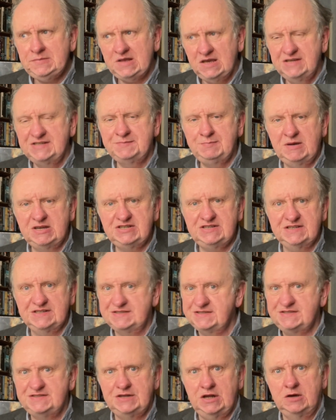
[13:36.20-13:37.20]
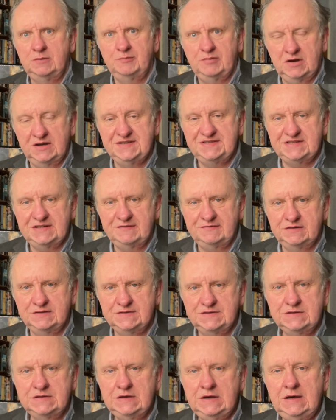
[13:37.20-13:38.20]
Especially because there's no price
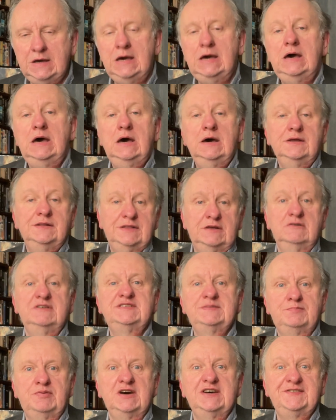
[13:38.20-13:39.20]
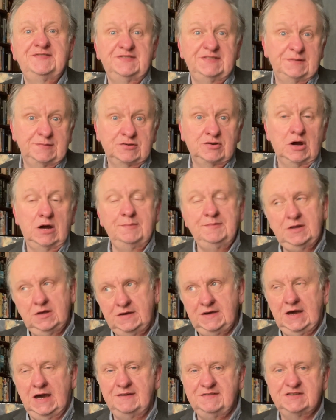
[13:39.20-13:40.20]
difference. There is a price for subscribing, though.
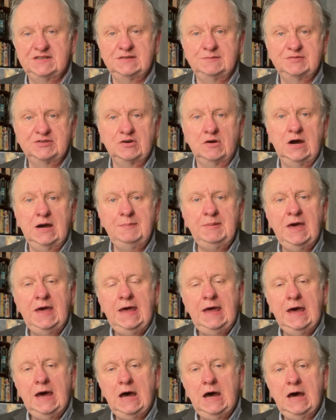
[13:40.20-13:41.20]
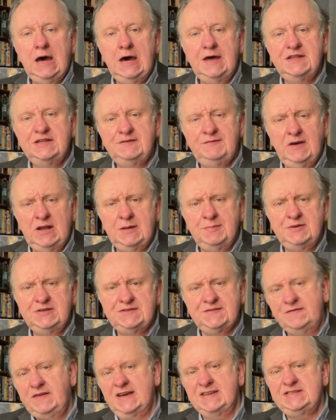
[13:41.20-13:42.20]
You have to subscribe. The
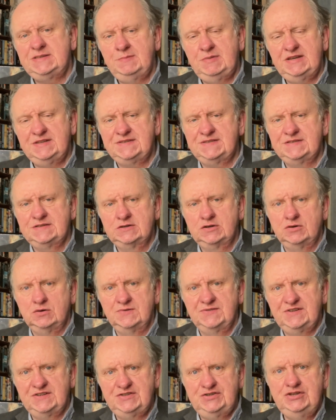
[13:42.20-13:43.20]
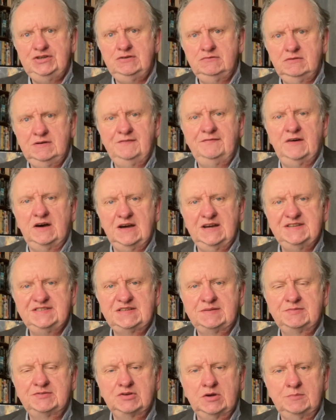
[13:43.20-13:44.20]
developers, Flexibits, calls its new revised
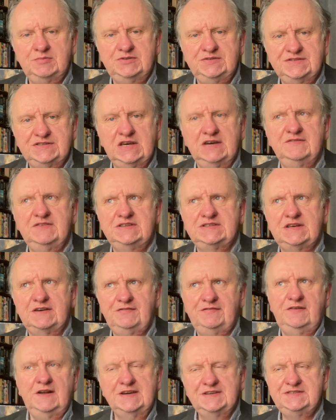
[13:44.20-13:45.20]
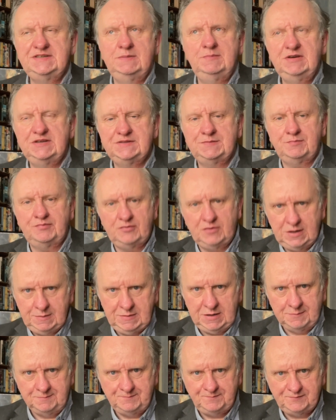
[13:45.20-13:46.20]
subscription service Flexibits
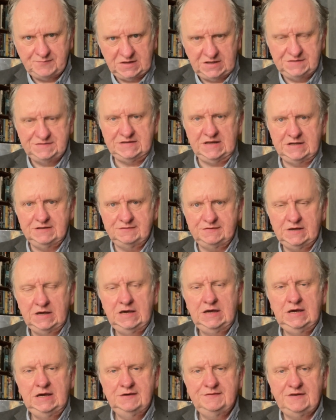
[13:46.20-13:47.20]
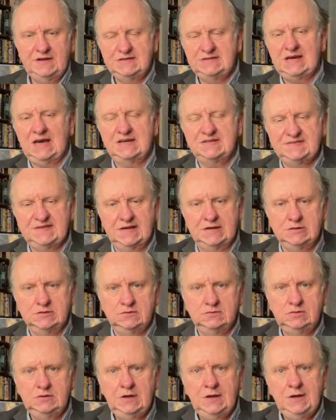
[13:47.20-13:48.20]
Premium instead of
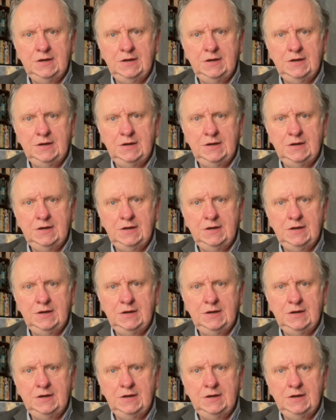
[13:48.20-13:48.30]
Fantastical